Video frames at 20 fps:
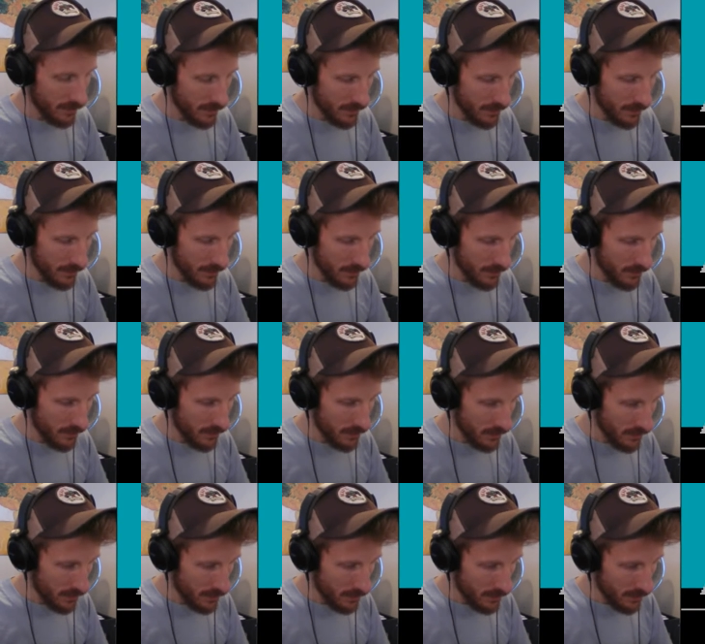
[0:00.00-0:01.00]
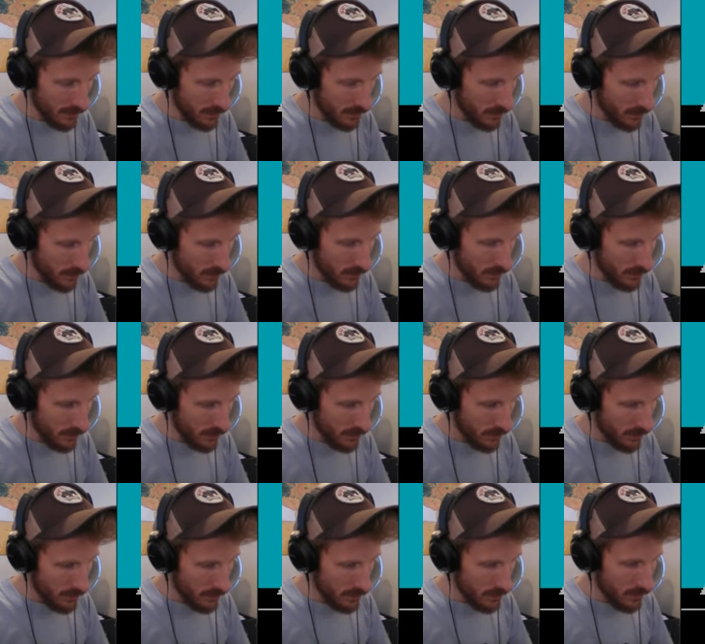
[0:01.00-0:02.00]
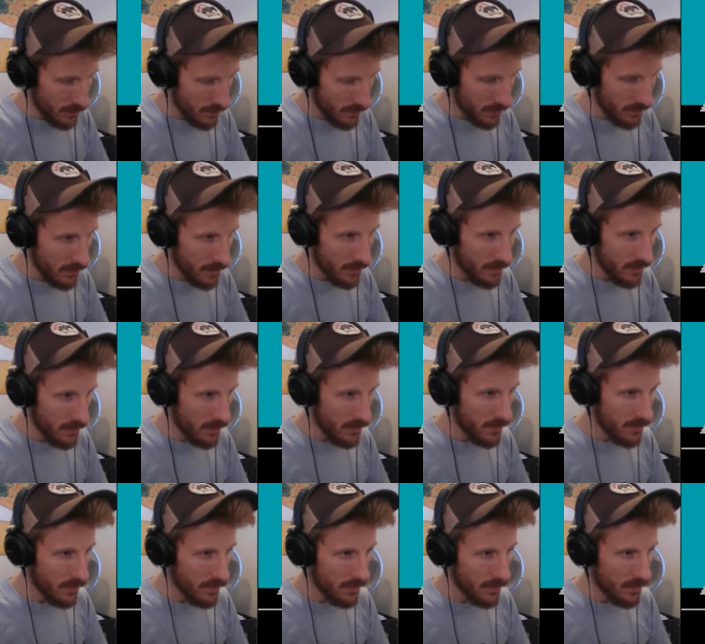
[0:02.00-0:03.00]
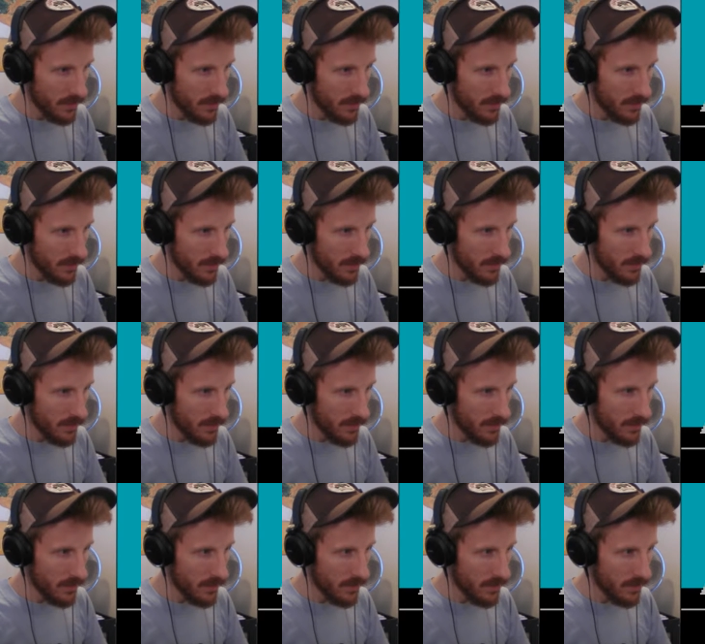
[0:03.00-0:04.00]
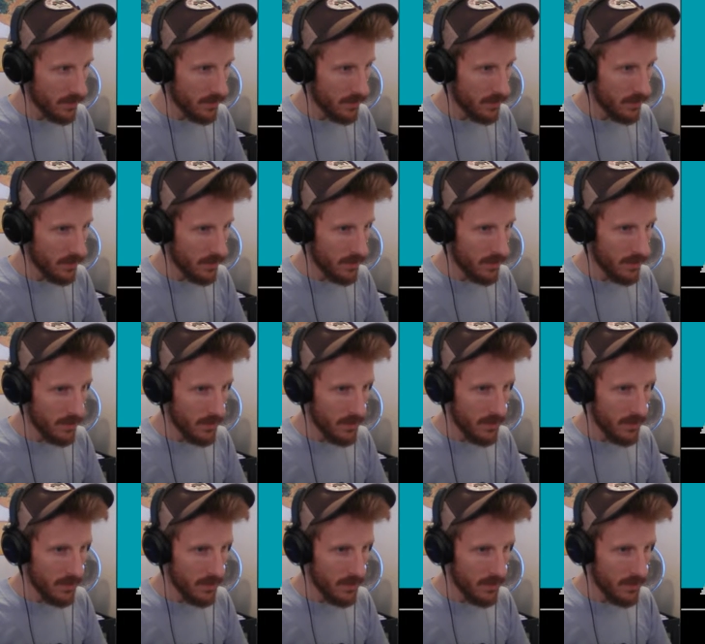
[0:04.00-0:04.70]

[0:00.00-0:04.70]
Nobody speaks.